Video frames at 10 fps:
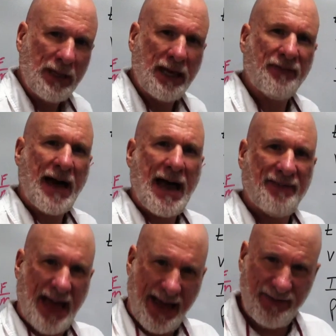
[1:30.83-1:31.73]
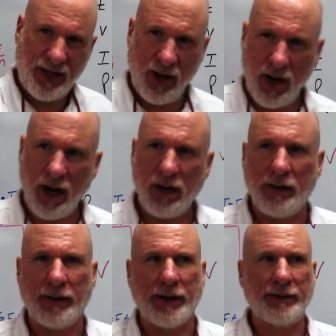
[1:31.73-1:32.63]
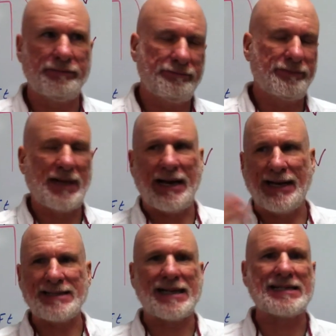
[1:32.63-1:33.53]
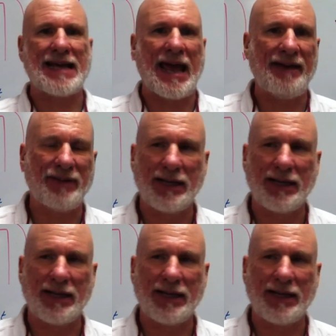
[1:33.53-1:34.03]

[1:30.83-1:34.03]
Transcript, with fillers: if I have a heavy car or a not let's not say heavy,